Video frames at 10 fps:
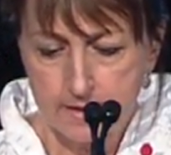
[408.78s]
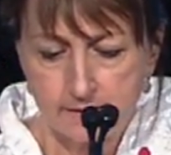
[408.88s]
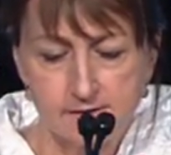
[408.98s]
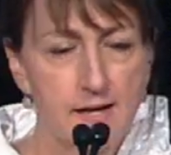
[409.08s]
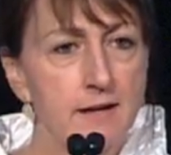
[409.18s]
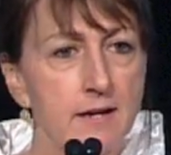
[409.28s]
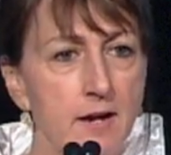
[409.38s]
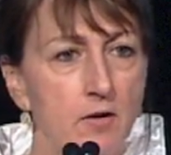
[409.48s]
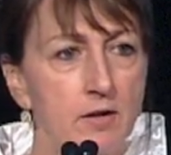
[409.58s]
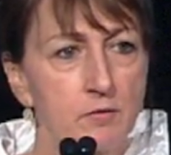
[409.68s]
Second
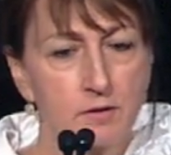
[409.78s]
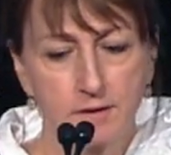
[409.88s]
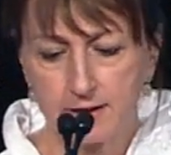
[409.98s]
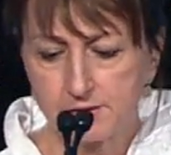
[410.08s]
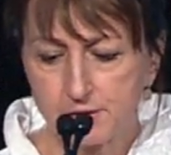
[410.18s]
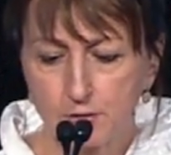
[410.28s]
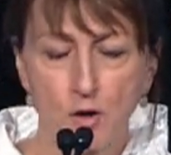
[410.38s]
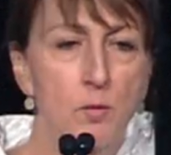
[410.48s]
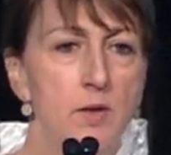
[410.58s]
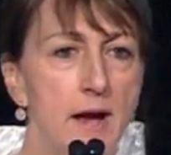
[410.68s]
area relates to
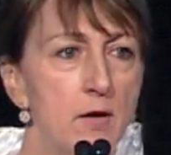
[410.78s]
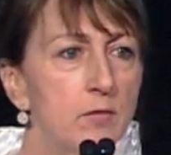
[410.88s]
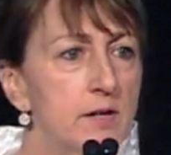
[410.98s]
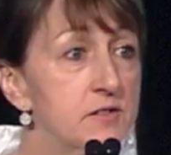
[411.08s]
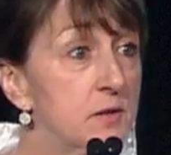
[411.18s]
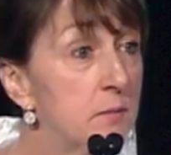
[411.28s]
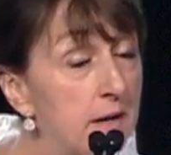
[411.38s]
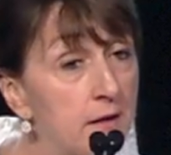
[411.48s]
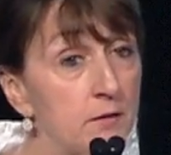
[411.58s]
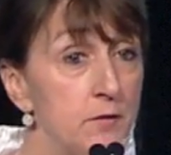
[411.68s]
global outreach, and
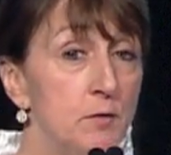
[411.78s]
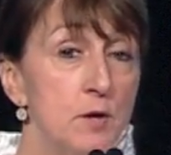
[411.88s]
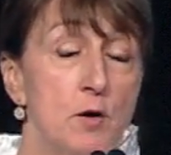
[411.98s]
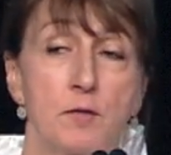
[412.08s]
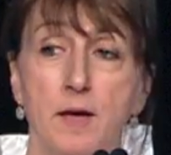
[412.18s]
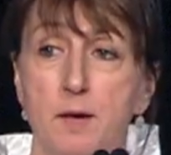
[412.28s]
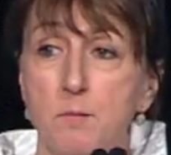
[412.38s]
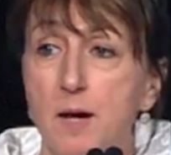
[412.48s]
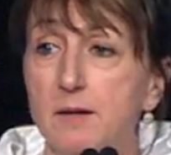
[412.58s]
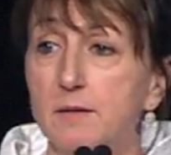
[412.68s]
many of you know that
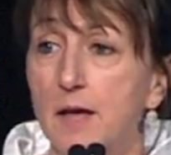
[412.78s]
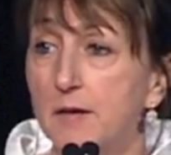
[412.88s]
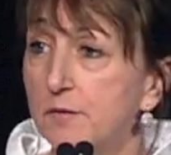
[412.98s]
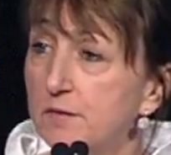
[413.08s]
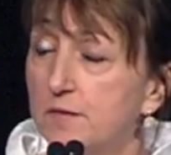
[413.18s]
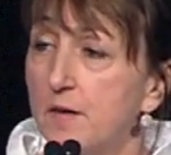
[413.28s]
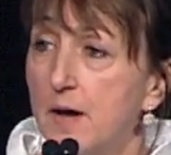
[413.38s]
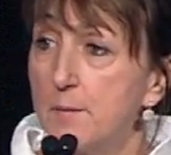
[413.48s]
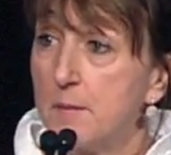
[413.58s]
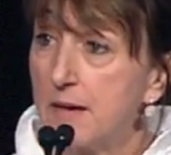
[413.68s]
Mind and Life
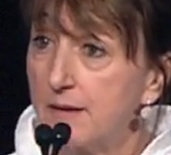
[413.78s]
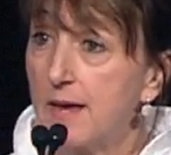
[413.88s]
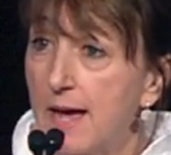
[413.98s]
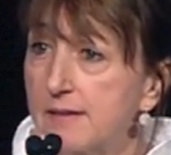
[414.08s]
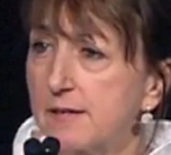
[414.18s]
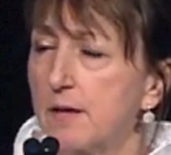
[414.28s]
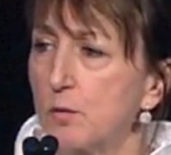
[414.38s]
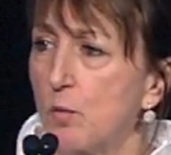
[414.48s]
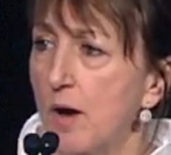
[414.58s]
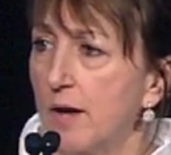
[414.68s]
has had a
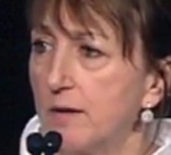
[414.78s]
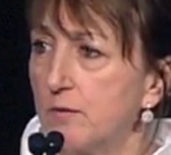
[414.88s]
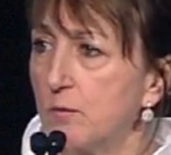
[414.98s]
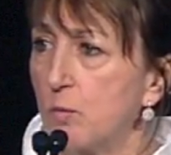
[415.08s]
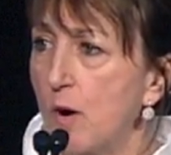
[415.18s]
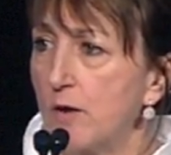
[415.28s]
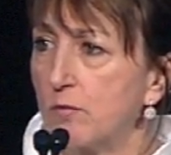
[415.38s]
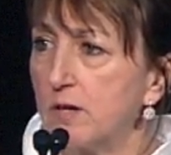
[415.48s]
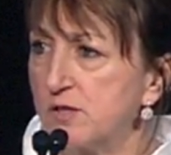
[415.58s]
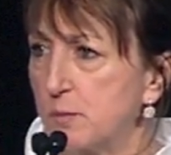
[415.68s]
wide
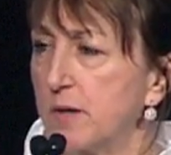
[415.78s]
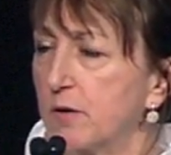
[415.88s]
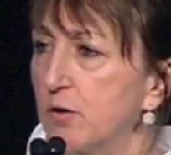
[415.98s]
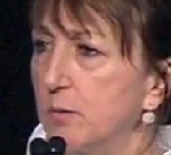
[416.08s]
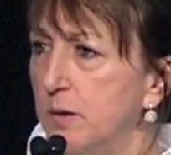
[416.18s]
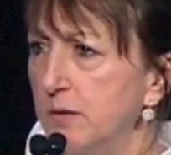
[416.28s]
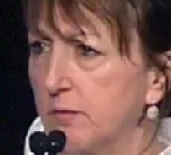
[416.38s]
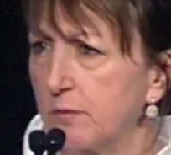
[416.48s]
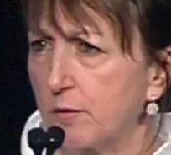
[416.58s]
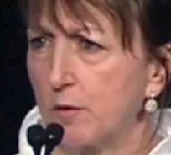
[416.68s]
reach, but it could be even
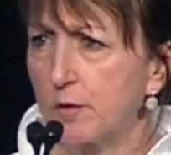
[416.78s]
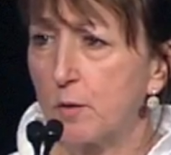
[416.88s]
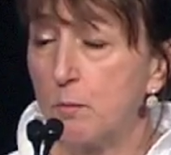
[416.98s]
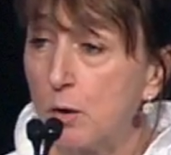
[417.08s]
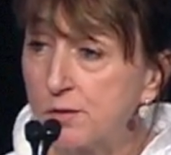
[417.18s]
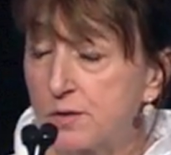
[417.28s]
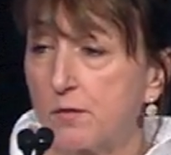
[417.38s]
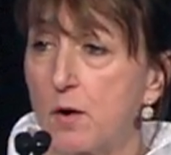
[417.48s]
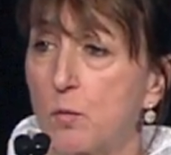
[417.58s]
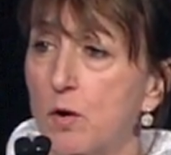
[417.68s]
further. Most of
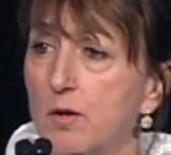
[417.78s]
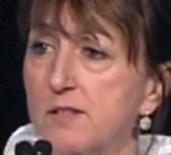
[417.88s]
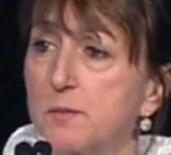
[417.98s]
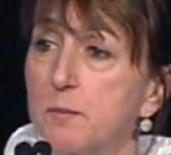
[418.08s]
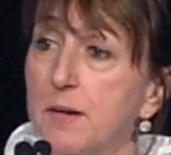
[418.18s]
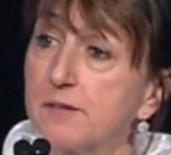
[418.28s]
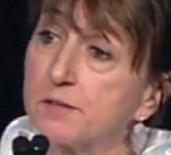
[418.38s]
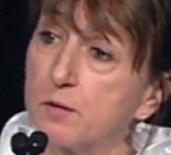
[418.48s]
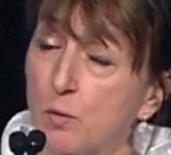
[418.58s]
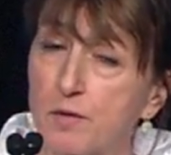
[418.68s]
our work has been based
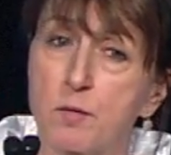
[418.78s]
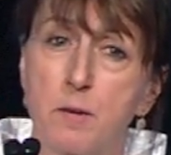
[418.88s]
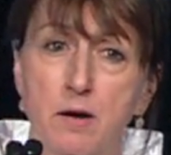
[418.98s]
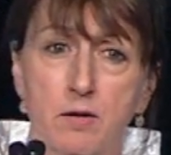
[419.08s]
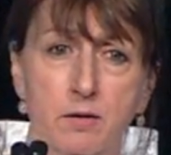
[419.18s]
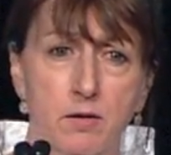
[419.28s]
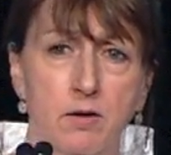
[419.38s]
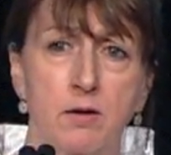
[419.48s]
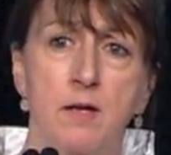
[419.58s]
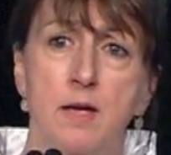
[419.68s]
in North
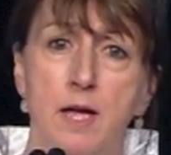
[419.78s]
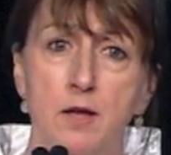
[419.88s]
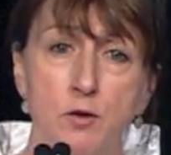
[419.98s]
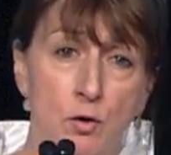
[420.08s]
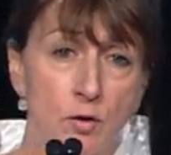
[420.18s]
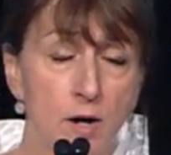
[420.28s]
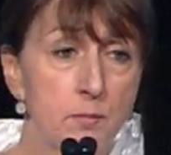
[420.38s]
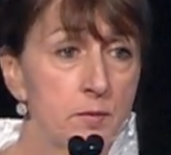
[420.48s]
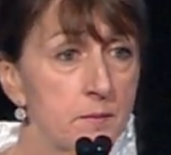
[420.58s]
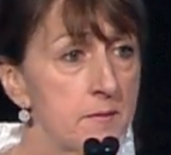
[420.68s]
America and Europe,
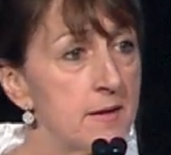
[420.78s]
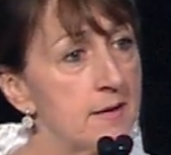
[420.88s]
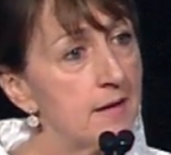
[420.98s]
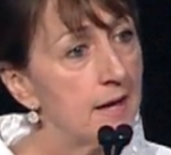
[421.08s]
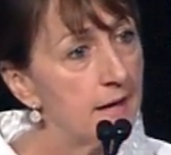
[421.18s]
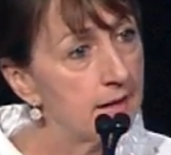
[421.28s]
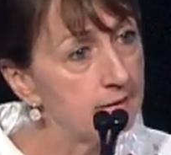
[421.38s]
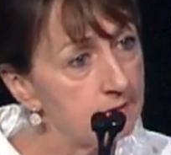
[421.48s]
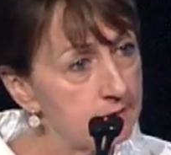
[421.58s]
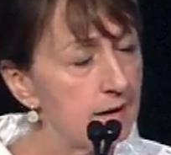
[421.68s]
and